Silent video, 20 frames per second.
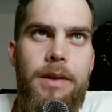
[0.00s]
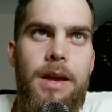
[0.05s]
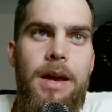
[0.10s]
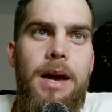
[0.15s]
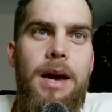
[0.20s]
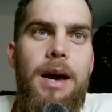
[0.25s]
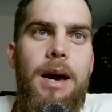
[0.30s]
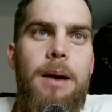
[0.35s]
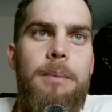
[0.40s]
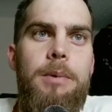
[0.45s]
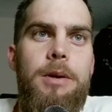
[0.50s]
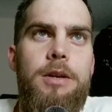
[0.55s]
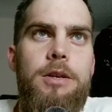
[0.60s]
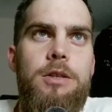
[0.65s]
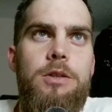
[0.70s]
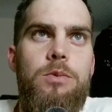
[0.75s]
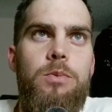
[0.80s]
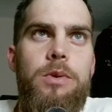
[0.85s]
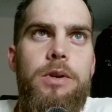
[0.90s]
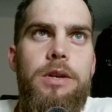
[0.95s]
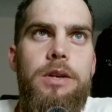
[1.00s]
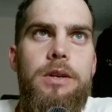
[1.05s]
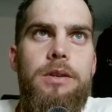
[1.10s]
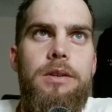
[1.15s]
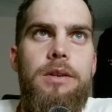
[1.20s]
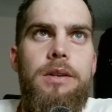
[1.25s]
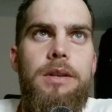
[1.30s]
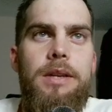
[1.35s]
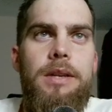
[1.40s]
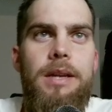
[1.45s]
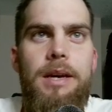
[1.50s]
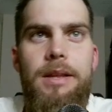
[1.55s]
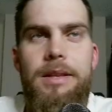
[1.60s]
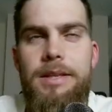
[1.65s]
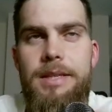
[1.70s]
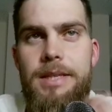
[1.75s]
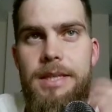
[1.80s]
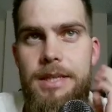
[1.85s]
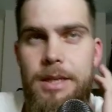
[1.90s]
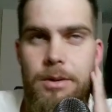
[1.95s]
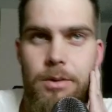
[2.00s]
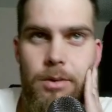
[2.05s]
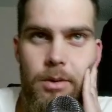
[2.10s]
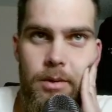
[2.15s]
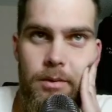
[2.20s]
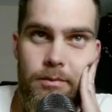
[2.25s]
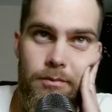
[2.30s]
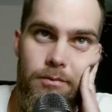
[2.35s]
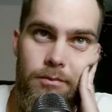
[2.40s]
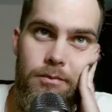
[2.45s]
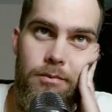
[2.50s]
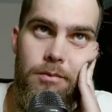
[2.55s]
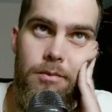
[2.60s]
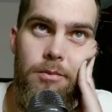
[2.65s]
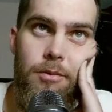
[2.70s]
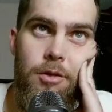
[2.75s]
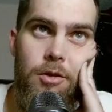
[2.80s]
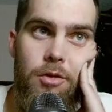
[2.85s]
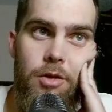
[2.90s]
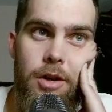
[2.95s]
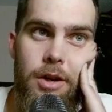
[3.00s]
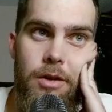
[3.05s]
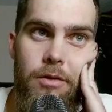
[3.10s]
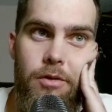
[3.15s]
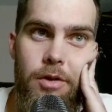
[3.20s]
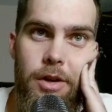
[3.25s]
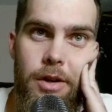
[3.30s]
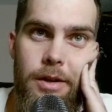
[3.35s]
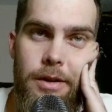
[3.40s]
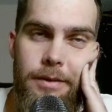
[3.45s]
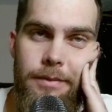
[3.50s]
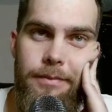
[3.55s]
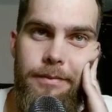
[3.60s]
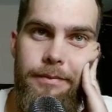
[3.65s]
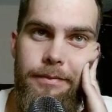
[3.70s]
Because this is equal. Rook and rook.